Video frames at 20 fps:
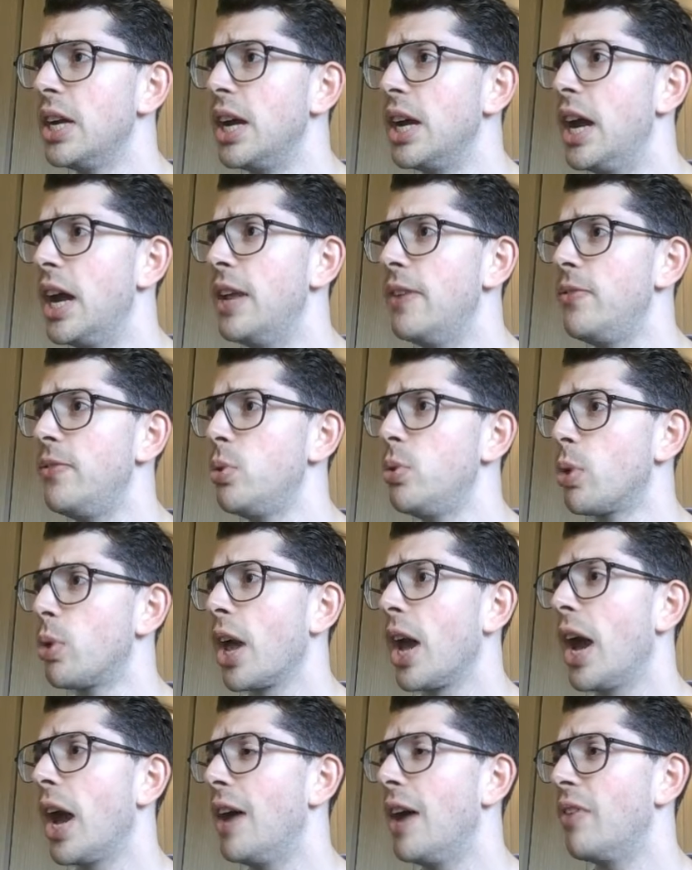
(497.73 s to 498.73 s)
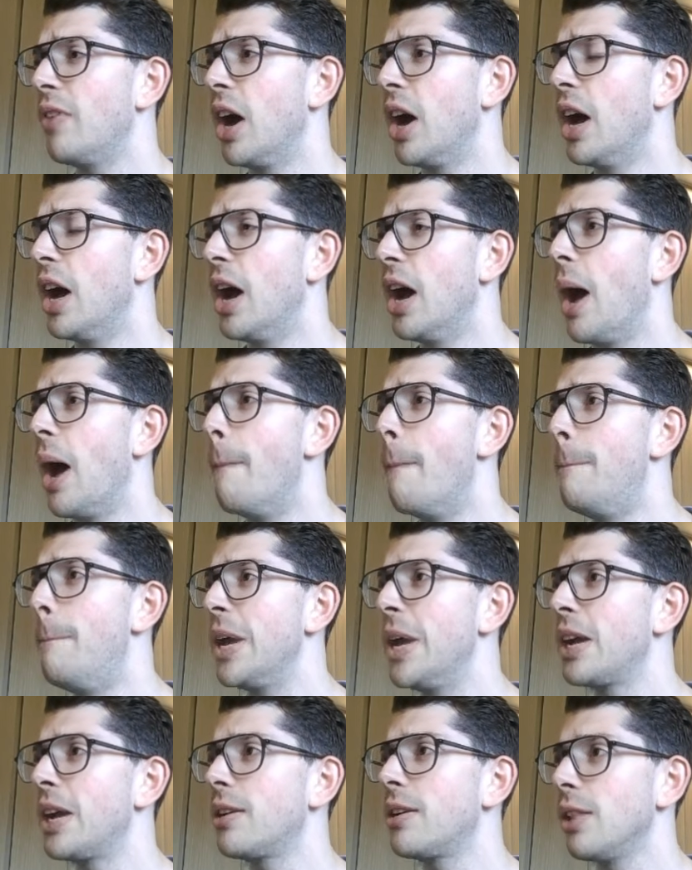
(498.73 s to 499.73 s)
And if you were to have a
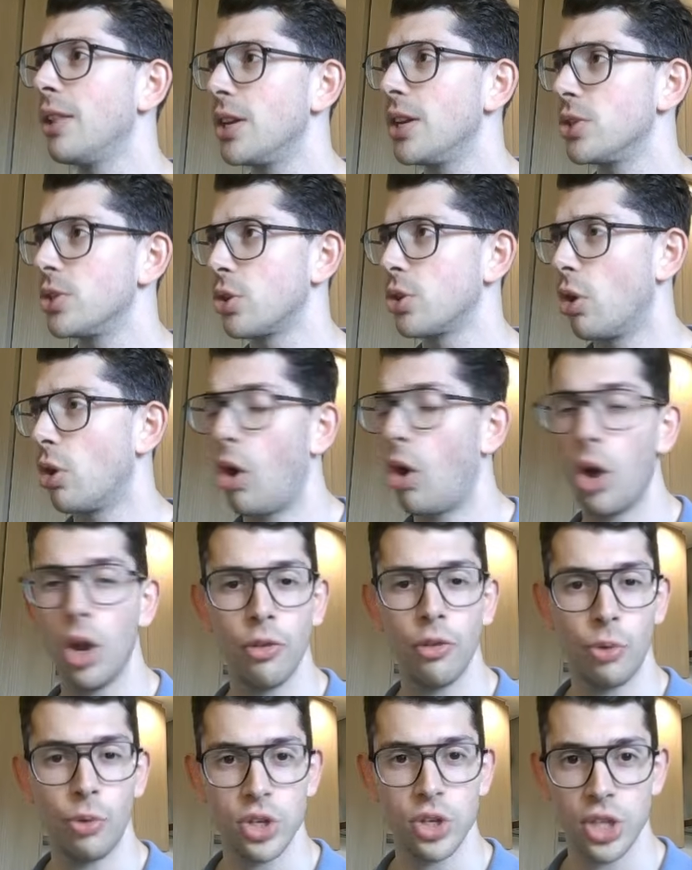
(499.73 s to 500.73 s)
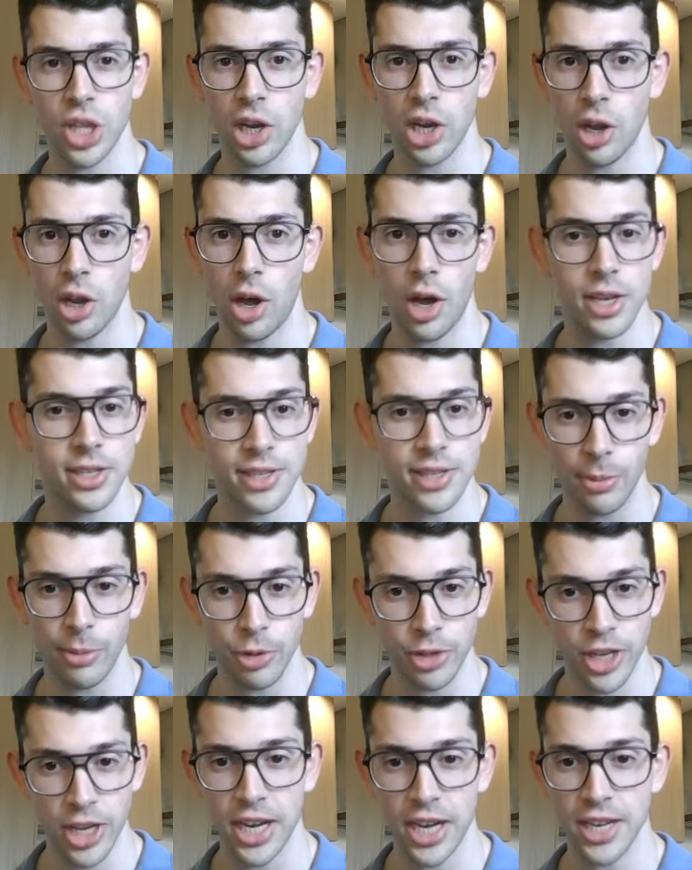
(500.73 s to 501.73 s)
big cluster, all of which that lost
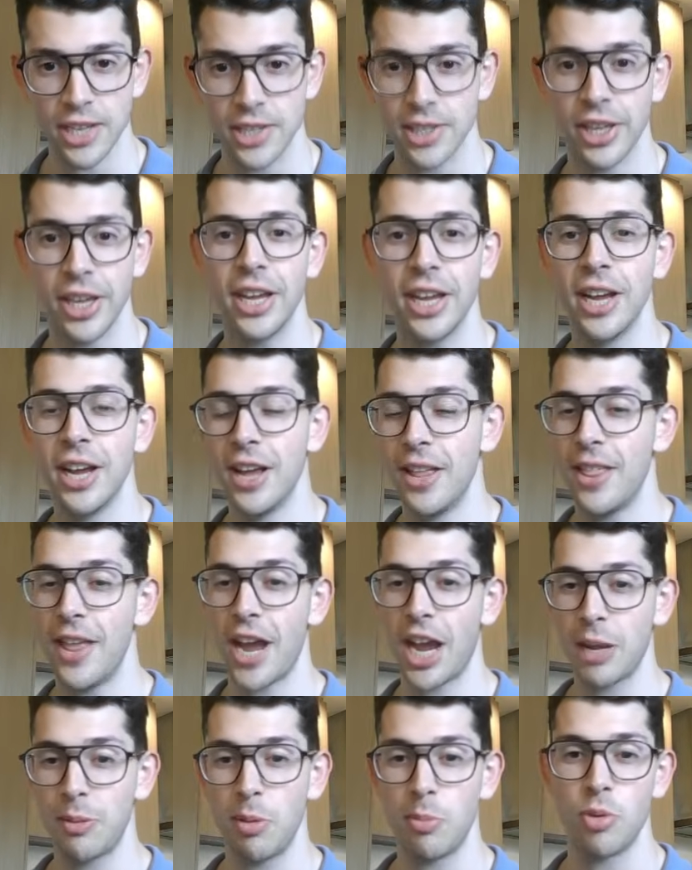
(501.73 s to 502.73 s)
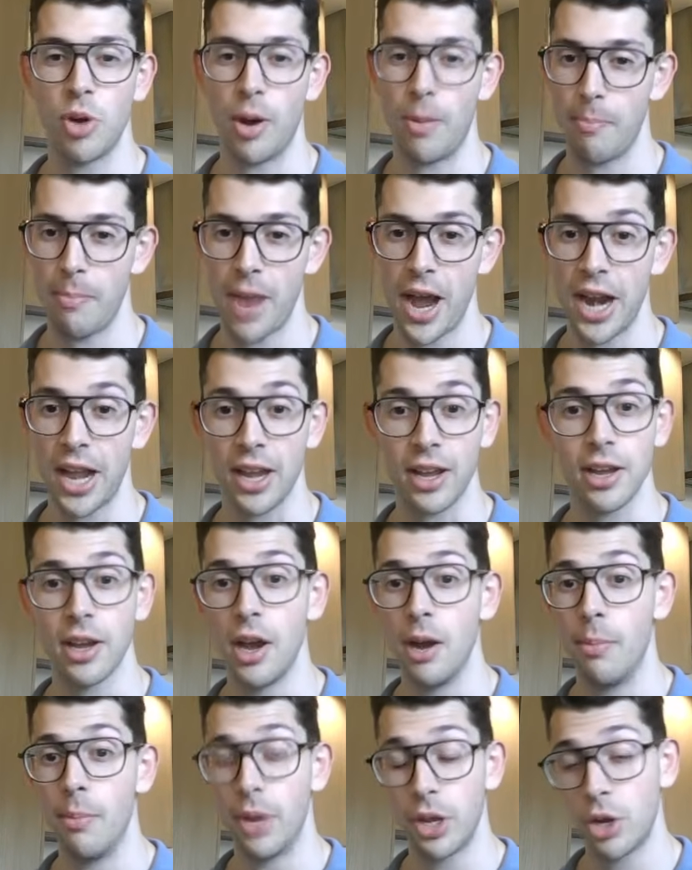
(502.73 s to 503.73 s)
simultaneously, that could be problematic.
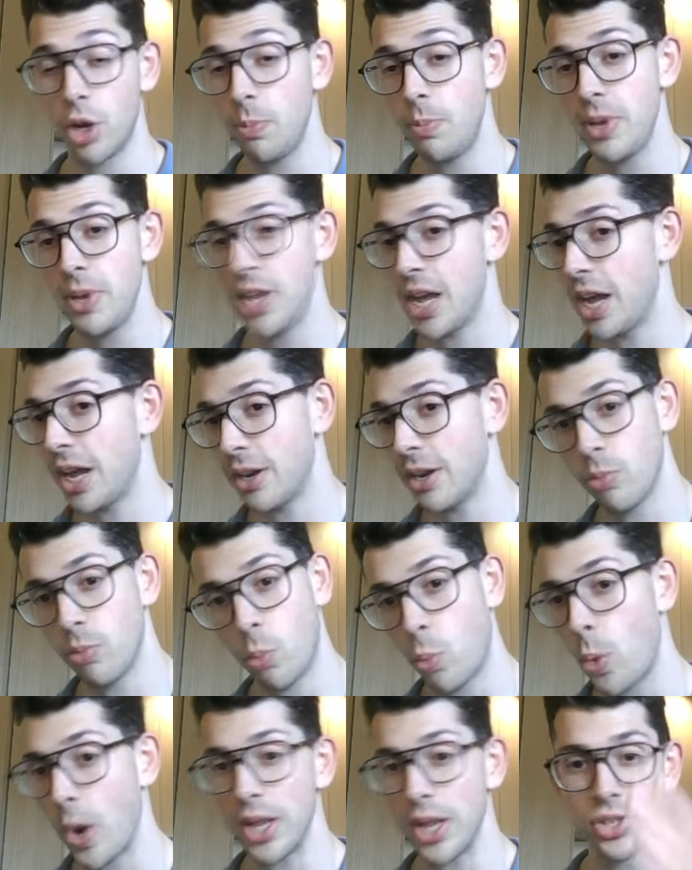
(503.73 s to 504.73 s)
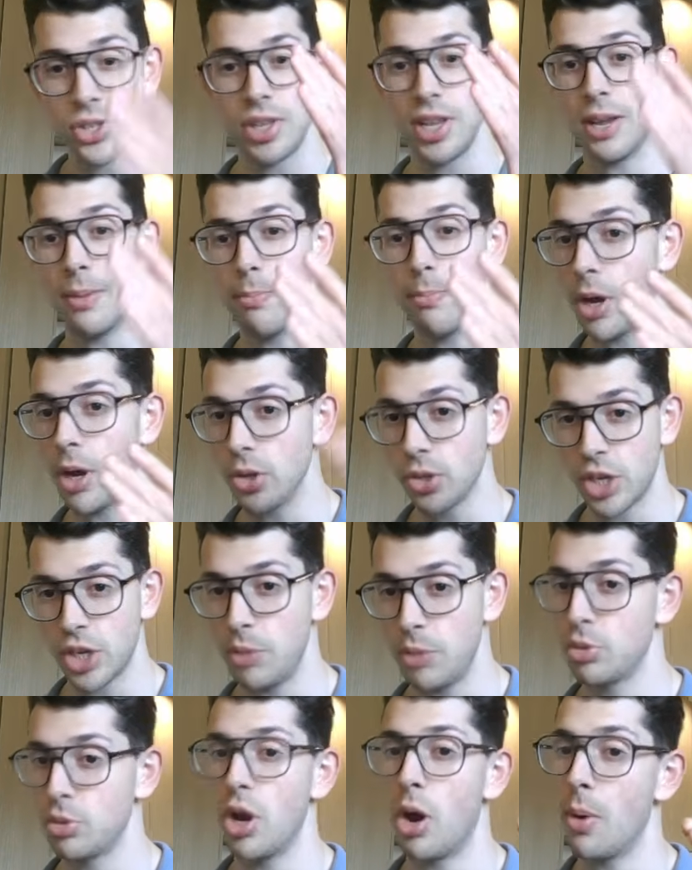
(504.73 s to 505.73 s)
But it could be that once the impulse
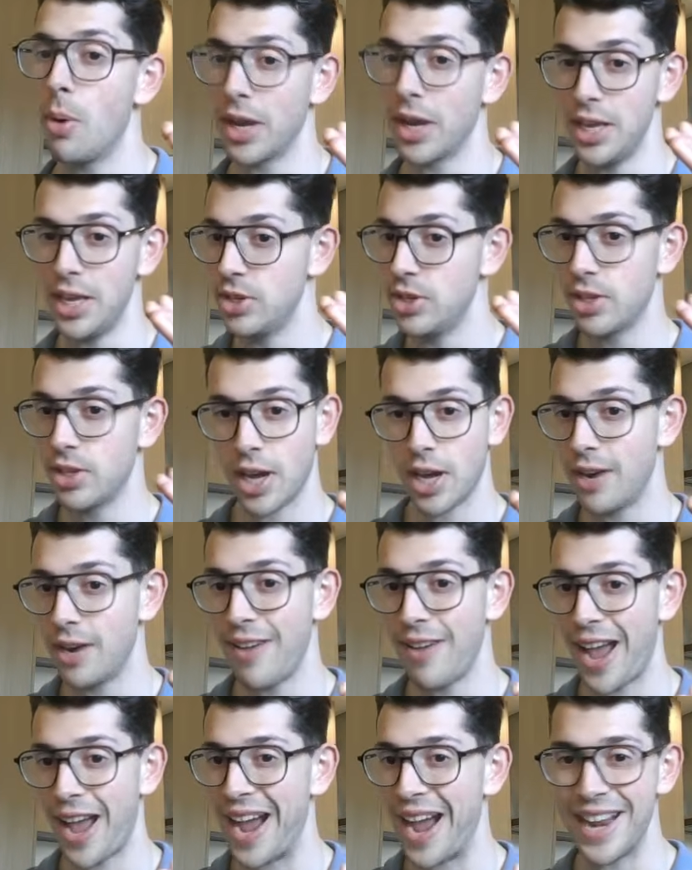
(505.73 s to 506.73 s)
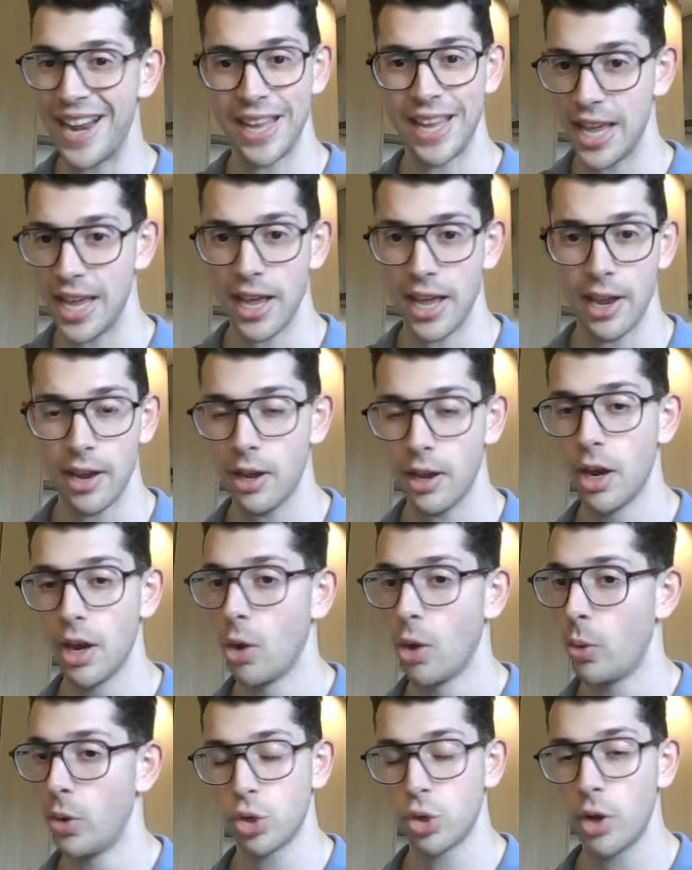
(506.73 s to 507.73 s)
keeps going, he's kind of adding in,
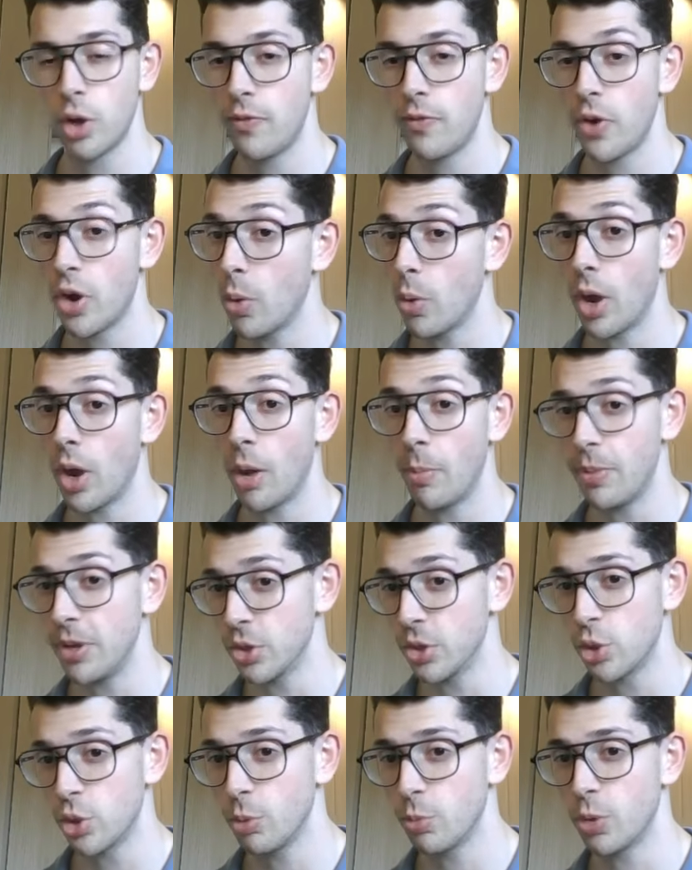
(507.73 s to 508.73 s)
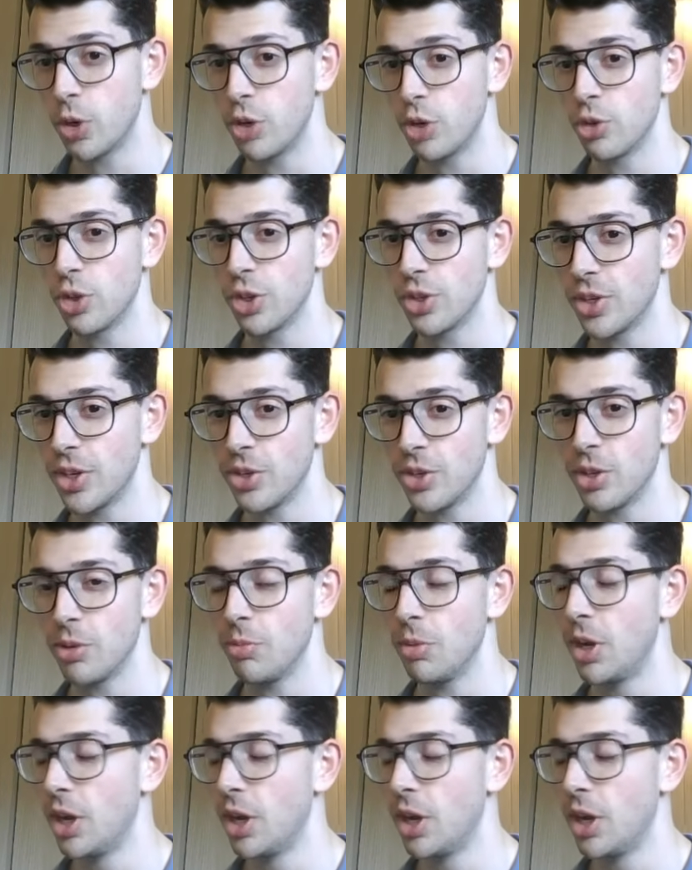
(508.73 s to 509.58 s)
which could very well be a super interesting system.